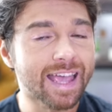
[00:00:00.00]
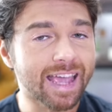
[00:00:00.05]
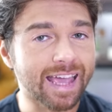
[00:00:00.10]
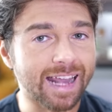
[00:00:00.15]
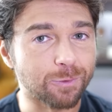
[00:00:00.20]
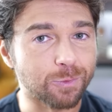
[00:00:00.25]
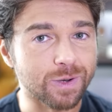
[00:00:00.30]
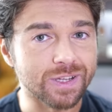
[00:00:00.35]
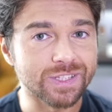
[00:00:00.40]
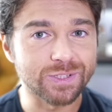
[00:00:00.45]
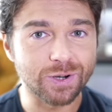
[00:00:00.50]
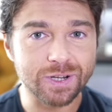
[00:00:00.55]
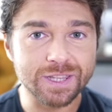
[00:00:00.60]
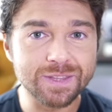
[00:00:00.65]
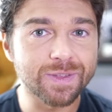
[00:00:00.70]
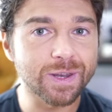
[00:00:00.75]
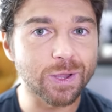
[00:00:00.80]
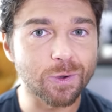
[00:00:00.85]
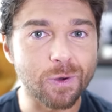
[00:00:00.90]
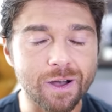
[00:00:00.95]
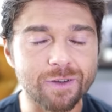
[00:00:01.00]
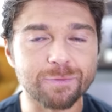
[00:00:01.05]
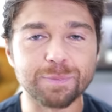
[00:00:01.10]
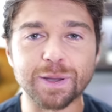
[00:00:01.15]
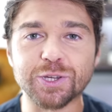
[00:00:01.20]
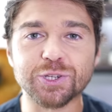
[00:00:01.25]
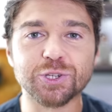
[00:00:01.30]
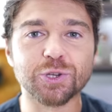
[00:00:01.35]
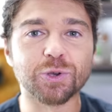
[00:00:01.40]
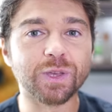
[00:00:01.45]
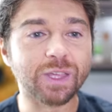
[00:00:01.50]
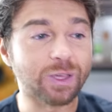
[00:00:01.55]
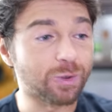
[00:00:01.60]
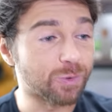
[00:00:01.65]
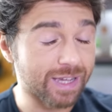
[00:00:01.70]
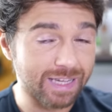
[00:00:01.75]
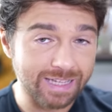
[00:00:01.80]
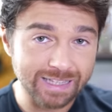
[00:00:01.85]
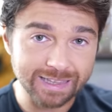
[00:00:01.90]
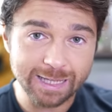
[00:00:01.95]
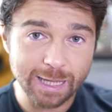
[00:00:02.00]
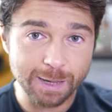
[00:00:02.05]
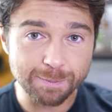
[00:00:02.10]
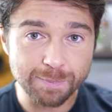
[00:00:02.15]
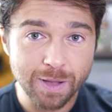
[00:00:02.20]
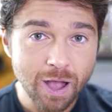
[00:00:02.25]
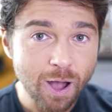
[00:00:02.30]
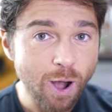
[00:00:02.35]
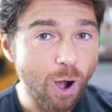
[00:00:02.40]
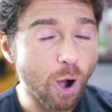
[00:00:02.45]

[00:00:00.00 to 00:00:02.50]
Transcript: And I want to start the video off by showing you a clip